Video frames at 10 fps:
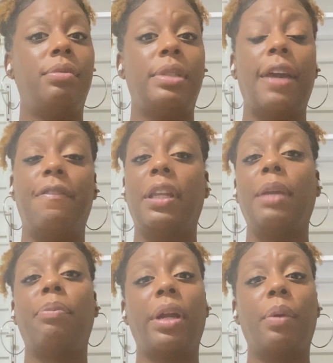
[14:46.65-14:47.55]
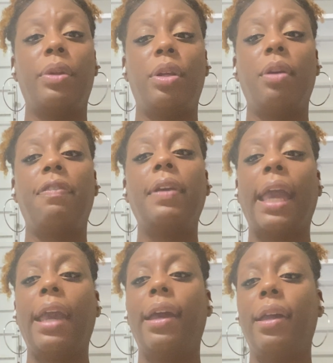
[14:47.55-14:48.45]
Definitely bring it with you if you
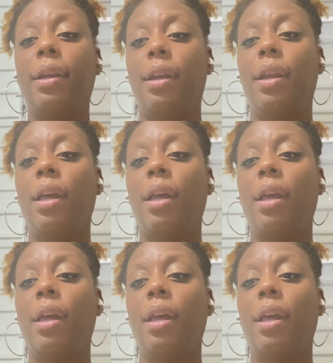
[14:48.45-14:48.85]
can.